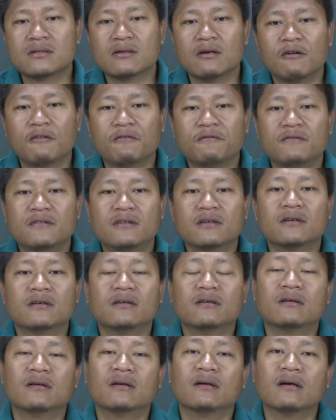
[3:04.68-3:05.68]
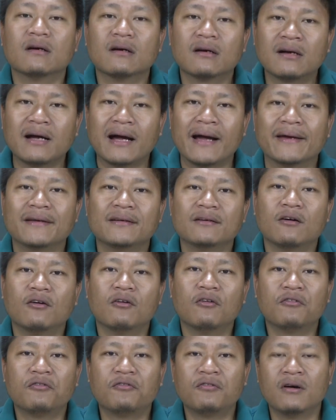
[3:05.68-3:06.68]
of the kind
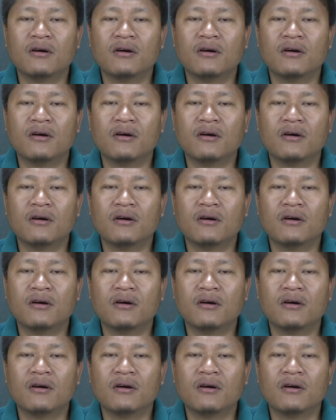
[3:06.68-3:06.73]
of